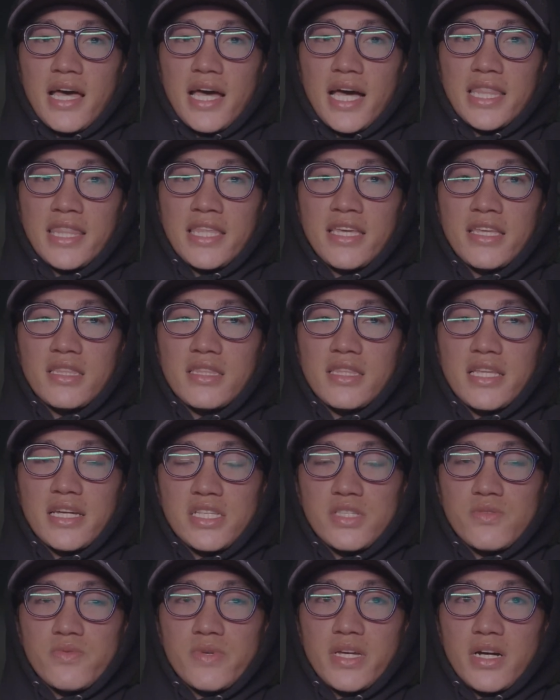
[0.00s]
I think
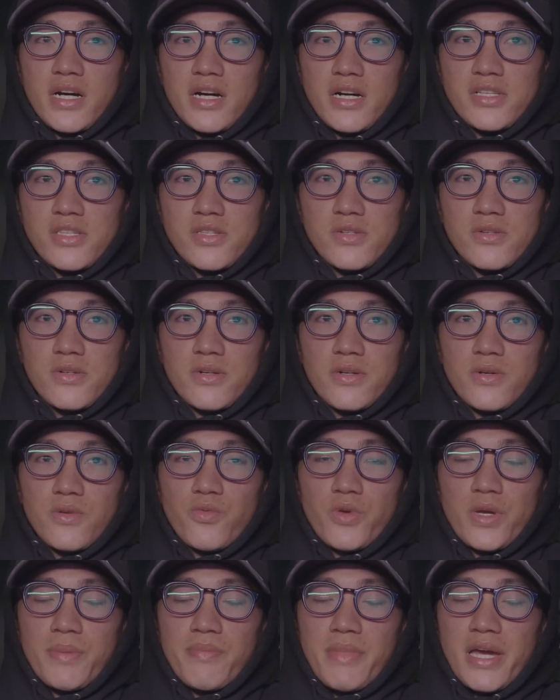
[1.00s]
next week also
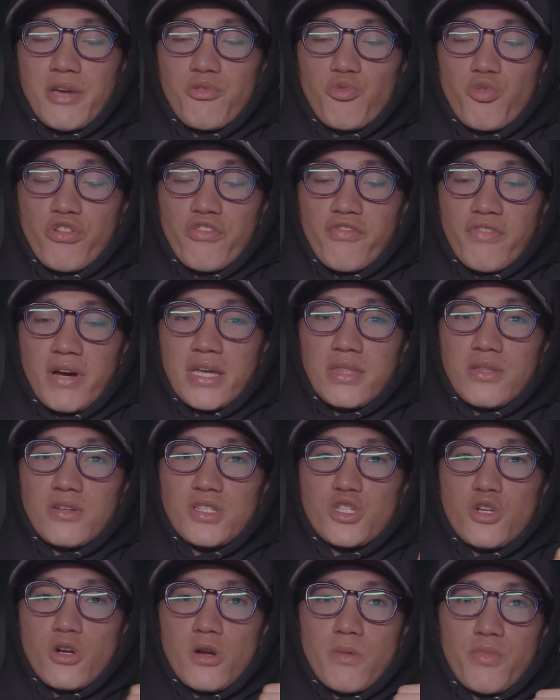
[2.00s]
we might refine those
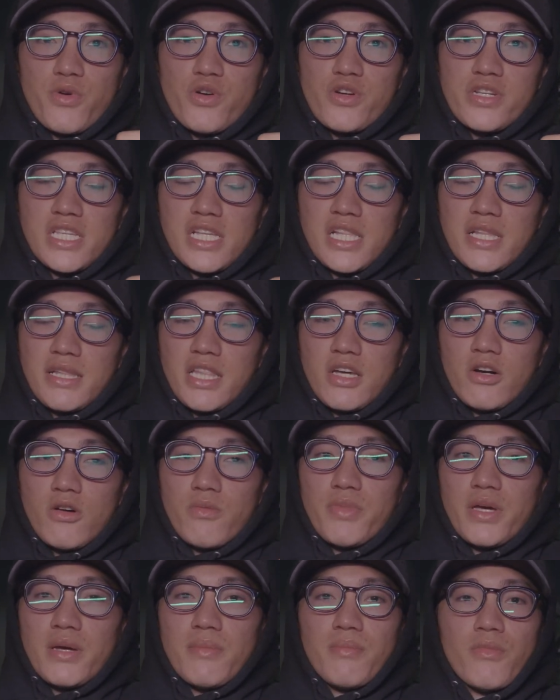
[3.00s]
storyboards a little
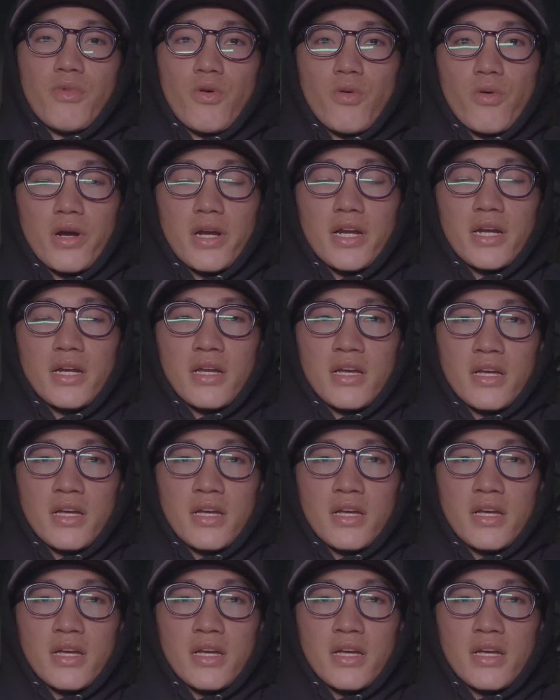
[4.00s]
bit more.